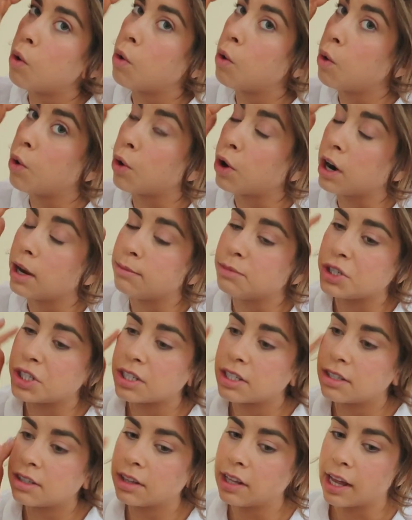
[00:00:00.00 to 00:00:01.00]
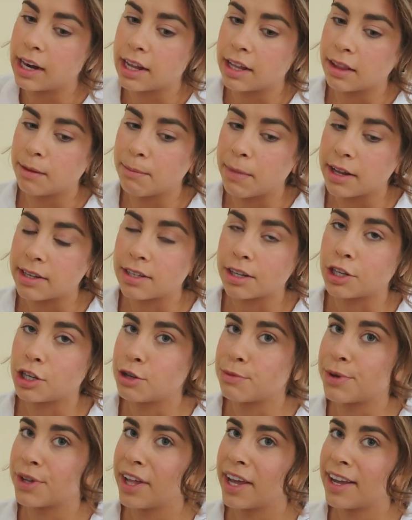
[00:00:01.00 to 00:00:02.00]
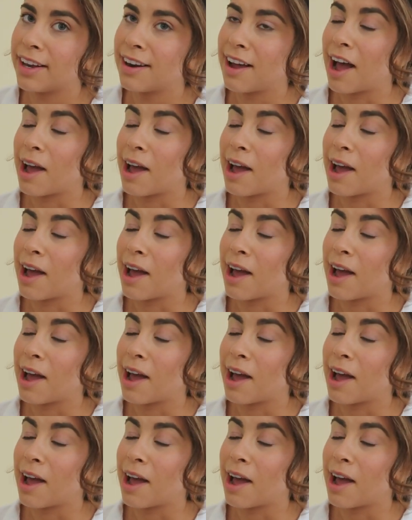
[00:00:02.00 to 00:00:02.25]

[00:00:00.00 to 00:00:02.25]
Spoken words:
or I'm just letting the mess accumulate.